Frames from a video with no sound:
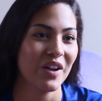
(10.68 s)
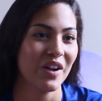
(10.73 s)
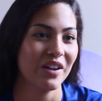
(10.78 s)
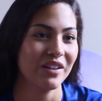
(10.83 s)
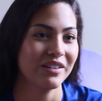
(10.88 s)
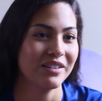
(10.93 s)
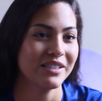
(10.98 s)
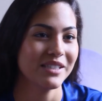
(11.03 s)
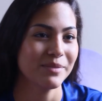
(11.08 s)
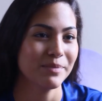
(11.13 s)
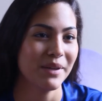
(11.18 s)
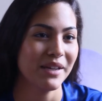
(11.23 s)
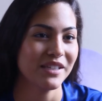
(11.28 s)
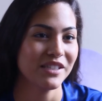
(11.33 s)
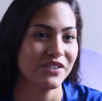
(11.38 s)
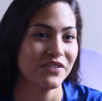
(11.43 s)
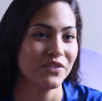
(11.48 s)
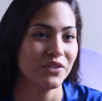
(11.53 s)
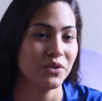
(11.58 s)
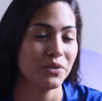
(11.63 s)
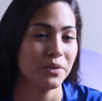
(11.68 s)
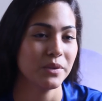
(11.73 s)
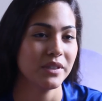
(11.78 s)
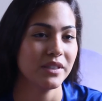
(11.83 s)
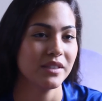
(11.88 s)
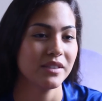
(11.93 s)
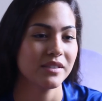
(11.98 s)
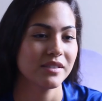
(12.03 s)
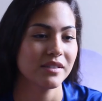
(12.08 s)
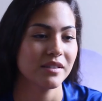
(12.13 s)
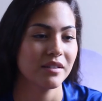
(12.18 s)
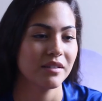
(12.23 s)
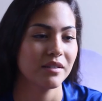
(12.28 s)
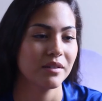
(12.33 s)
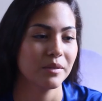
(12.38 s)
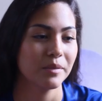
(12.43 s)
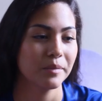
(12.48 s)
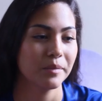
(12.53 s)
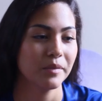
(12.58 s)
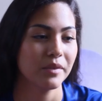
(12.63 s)
hard these past few weeks.
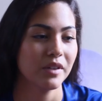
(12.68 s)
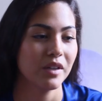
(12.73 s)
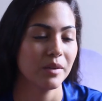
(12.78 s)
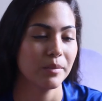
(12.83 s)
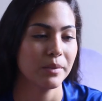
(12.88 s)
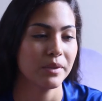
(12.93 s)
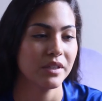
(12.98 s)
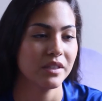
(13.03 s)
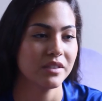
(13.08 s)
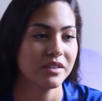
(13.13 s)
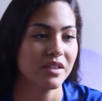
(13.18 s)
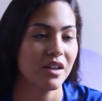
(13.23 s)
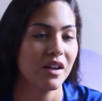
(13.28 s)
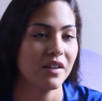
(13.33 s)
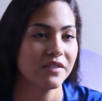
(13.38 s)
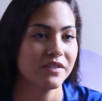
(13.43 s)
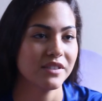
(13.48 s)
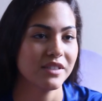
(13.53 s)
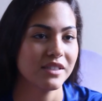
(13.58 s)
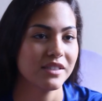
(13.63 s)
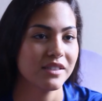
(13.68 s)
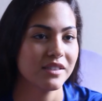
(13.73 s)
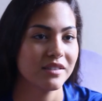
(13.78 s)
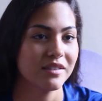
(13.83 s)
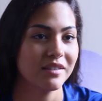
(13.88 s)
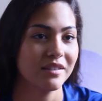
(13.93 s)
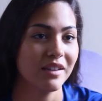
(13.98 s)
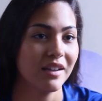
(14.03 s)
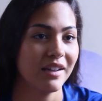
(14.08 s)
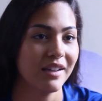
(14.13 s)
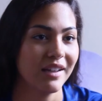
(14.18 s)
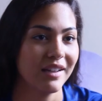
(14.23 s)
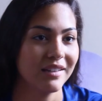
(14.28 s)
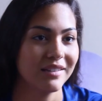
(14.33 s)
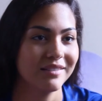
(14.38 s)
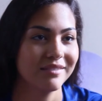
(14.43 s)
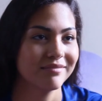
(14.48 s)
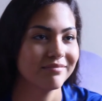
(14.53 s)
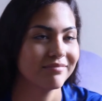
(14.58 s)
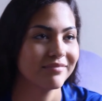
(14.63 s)
Coming into off-season, I had
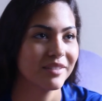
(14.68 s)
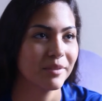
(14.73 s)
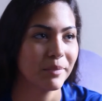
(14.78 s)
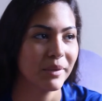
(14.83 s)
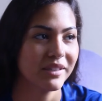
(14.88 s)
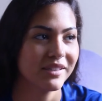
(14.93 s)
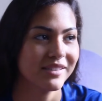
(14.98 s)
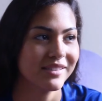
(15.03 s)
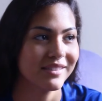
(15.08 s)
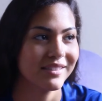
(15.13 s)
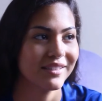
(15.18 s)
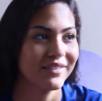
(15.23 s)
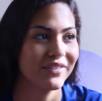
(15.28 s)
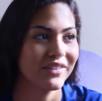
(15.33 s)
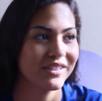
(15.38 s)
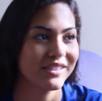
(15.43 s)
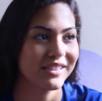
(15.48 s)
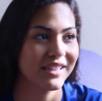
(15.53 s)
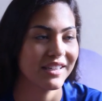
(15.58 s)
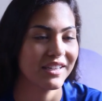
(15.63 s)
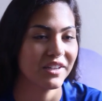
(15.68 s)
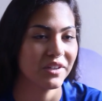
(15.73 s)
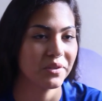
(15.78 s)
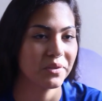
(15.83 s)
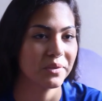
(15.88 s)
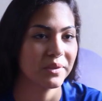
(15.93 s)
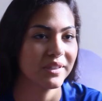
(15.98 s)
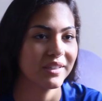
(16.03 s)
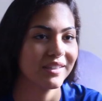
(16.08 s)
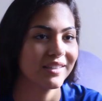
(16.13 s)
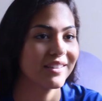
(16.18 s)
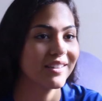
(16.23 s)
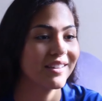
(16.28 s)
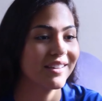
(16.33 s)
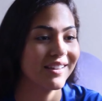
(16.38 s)
the mindset of us getting the ring,